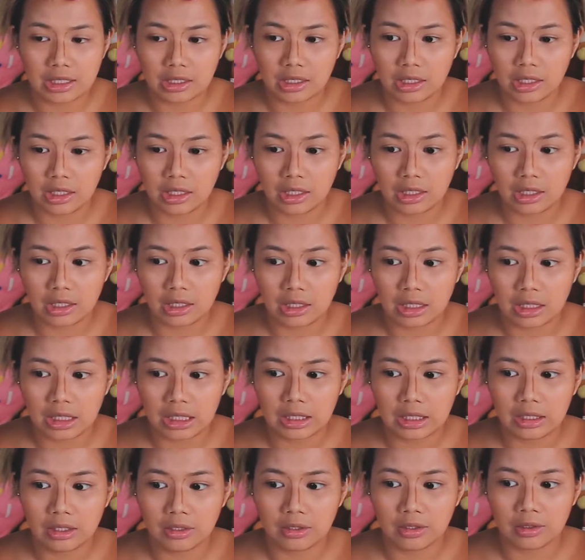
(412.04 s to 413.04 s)
kid,
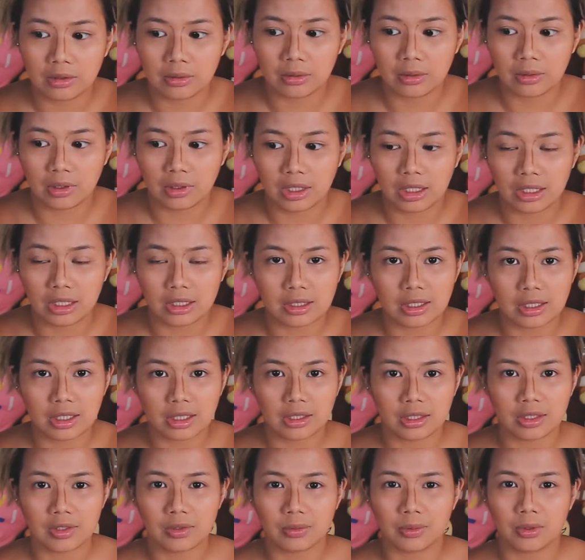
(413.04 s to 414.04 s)
you know, things like
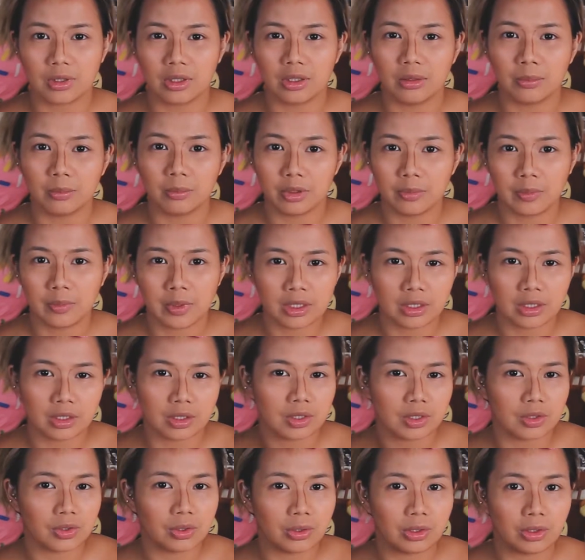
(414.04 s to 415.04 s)
this were implemented
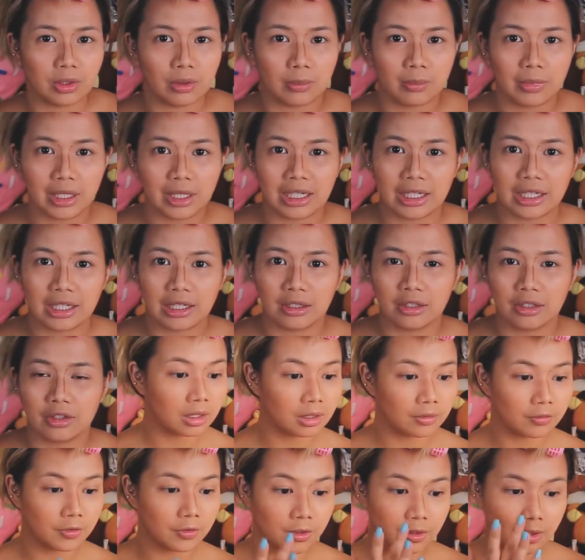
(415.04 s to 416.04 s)
into your mind. And
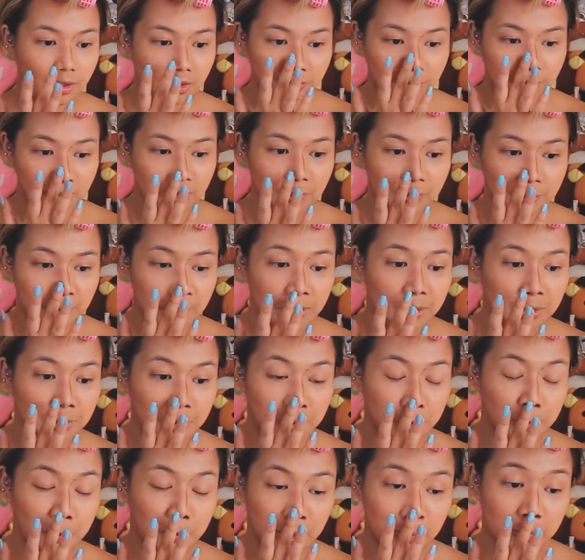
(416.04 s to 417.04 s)
if you're not Filipino,
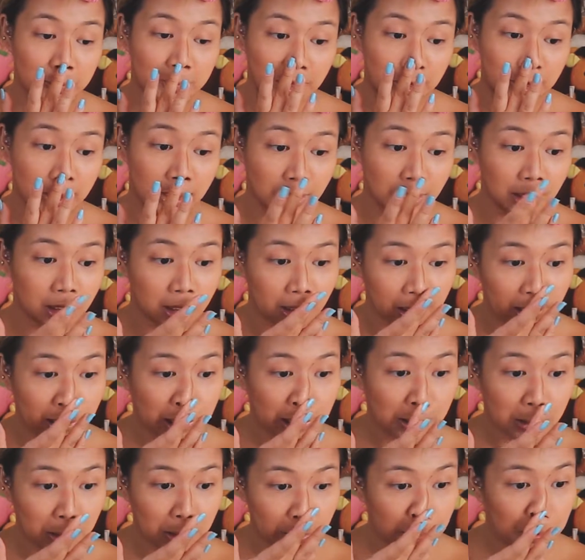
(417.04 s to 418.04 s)
you might be thinking,
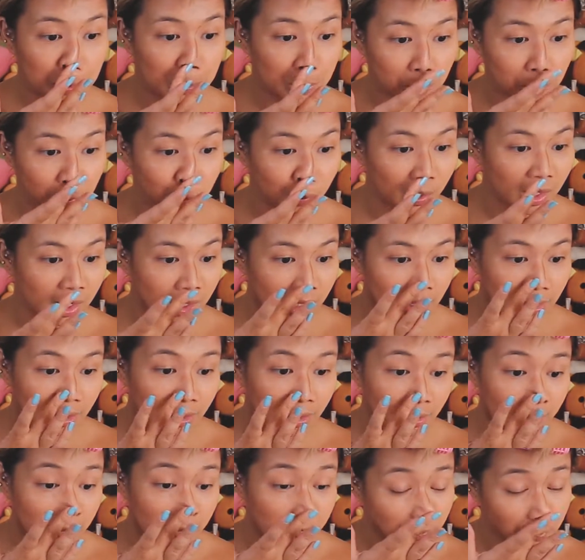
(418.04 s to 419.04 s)
oh,
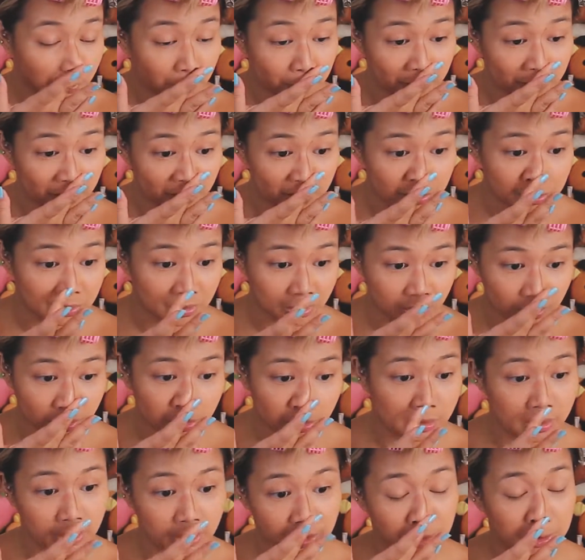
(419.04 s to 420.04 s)
why? Filipinos are
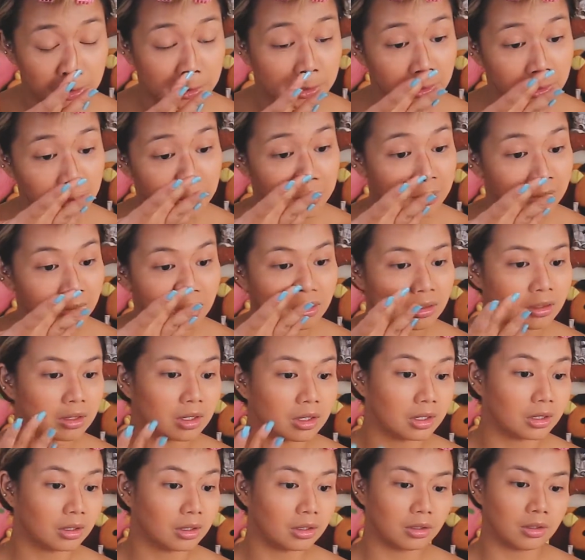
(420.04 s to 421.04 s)
all like,
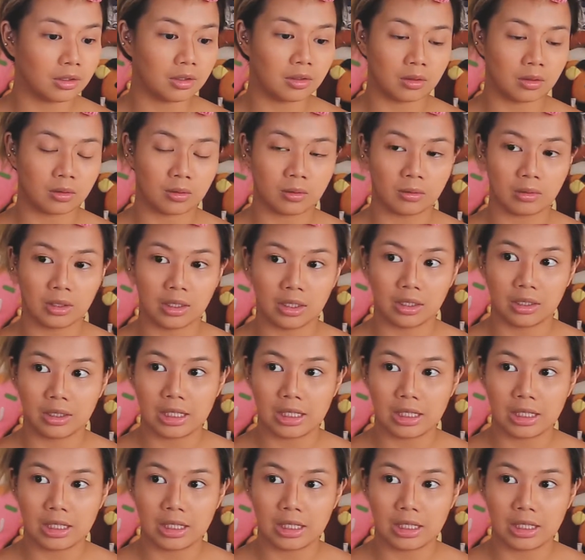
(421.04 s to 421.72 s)
you know, like